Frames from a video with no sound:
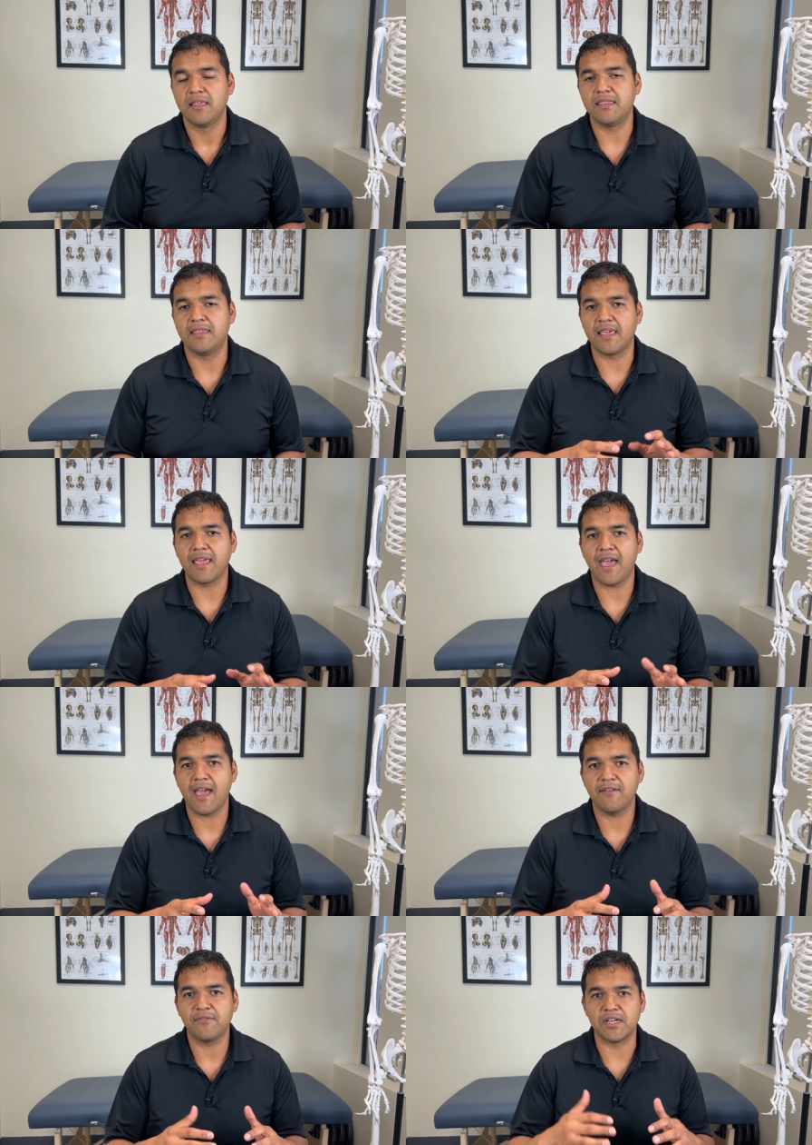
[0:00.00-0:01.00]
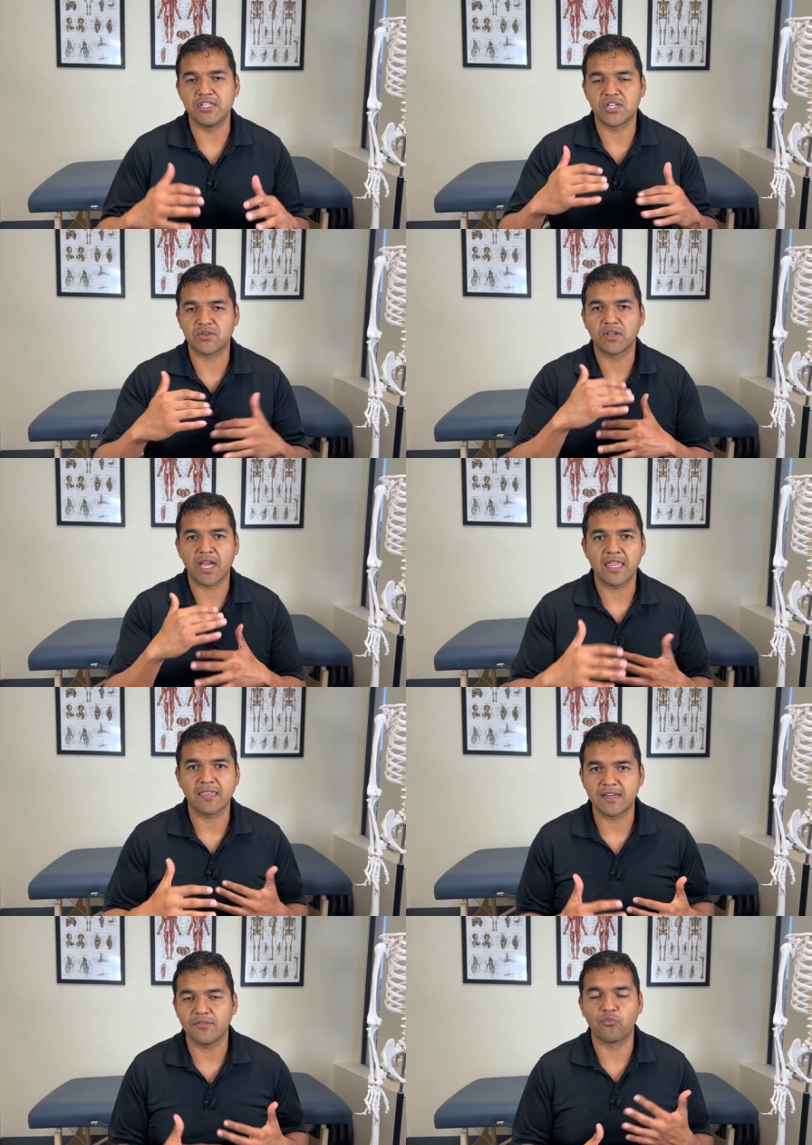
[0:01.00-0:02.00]
they have a general
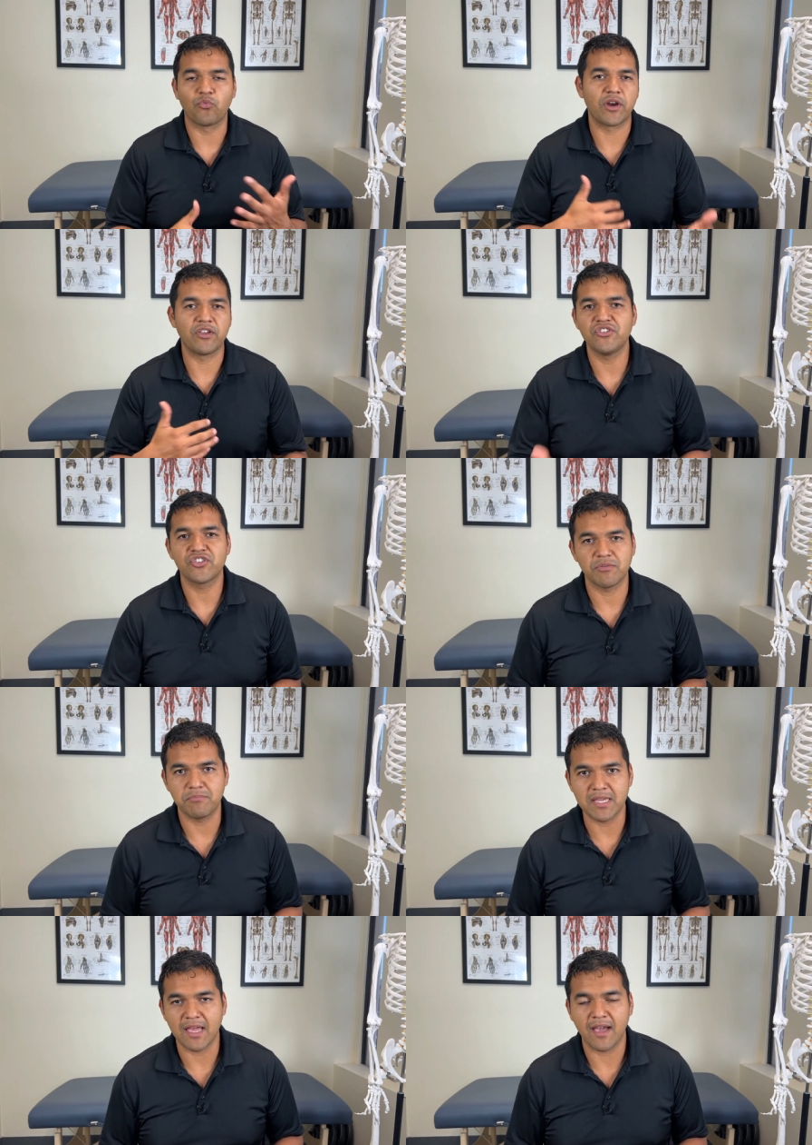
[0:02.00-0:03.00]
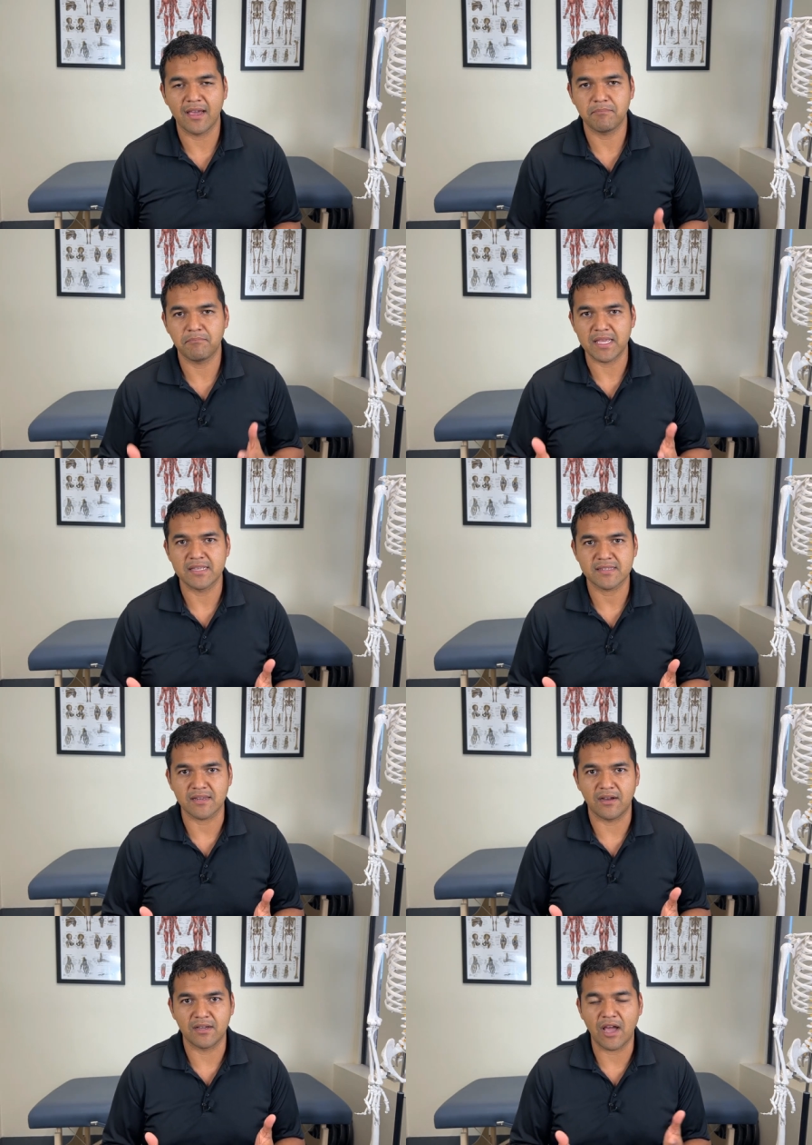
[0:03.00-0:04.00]
guideline of where you should be at
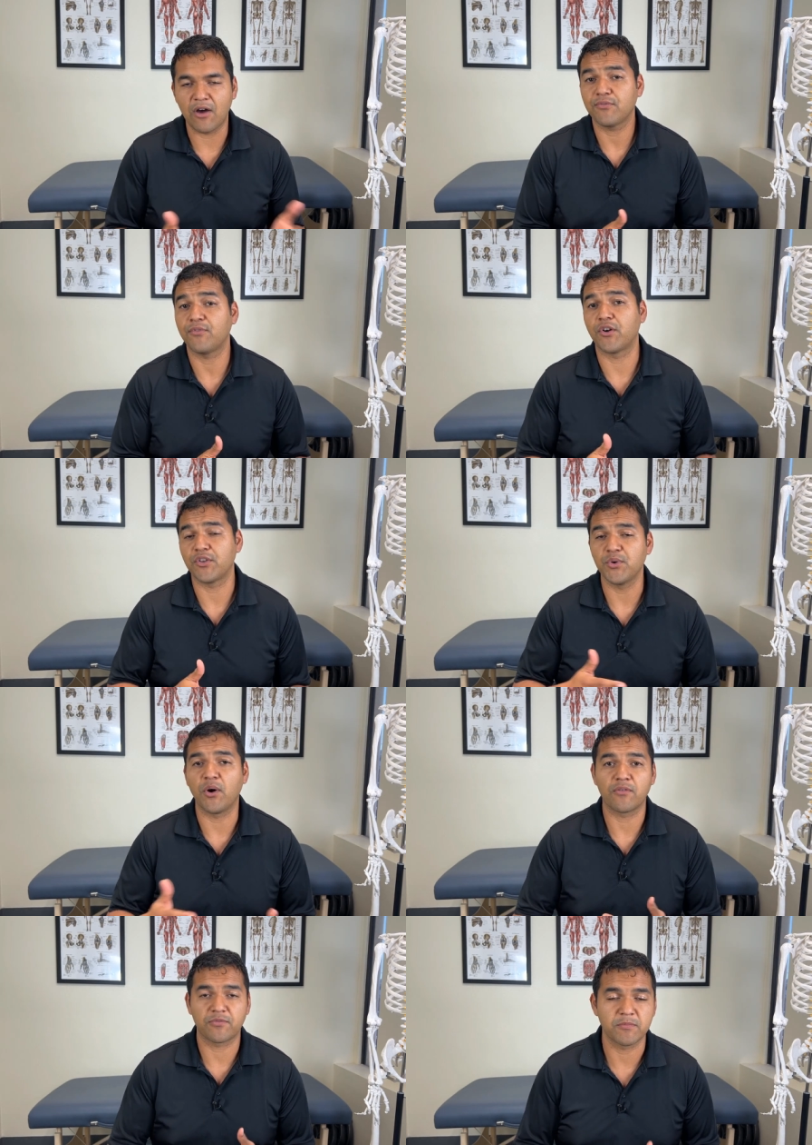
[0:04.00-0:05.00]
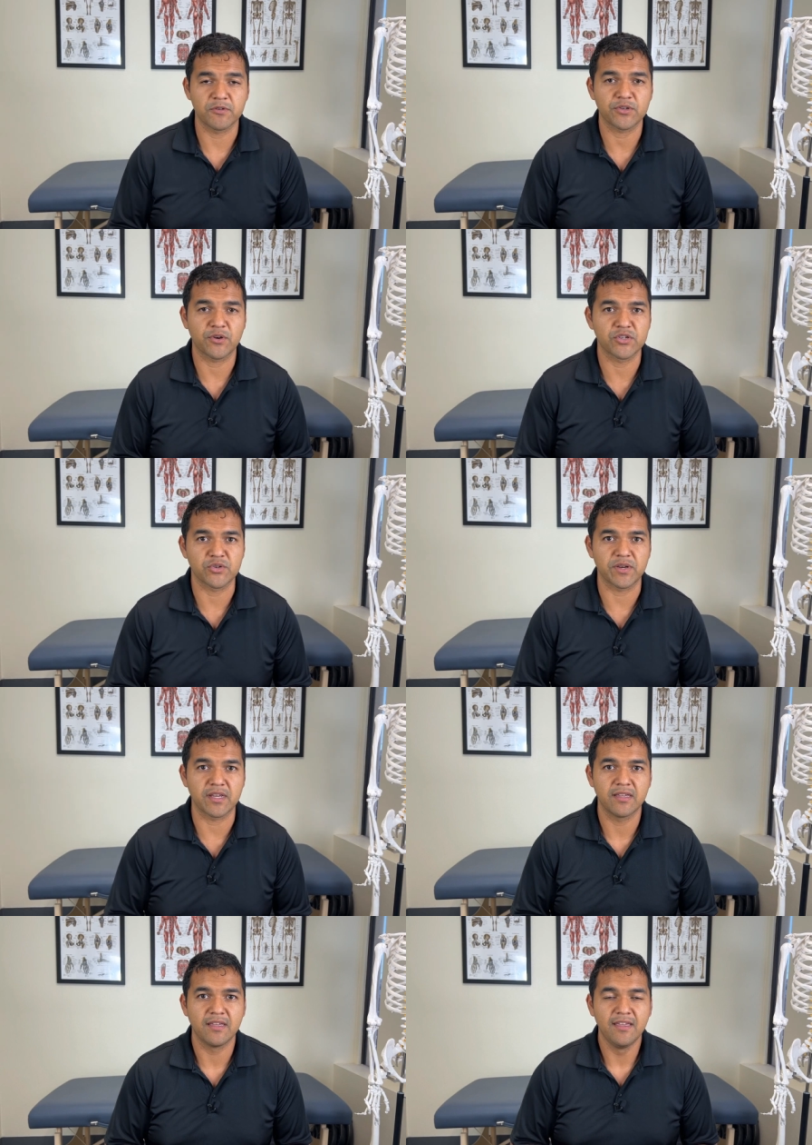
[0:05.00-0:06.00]
based on how far you are from your
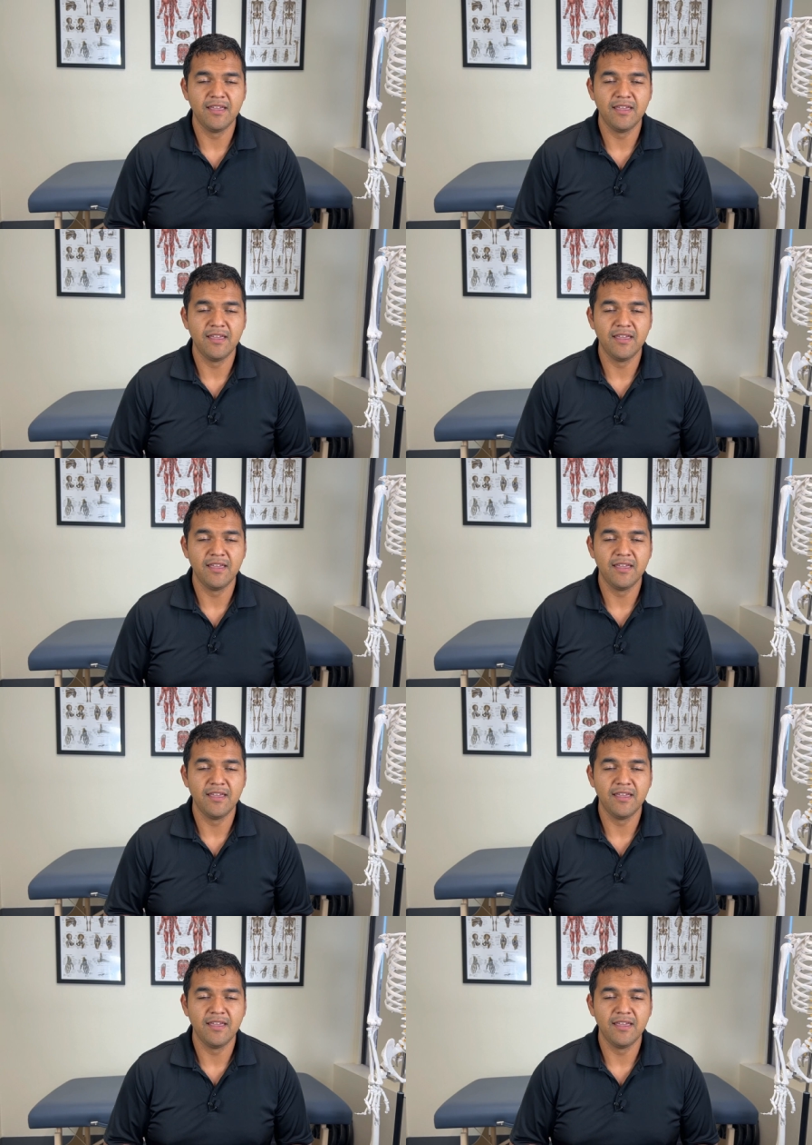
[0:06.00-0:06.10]
surgery.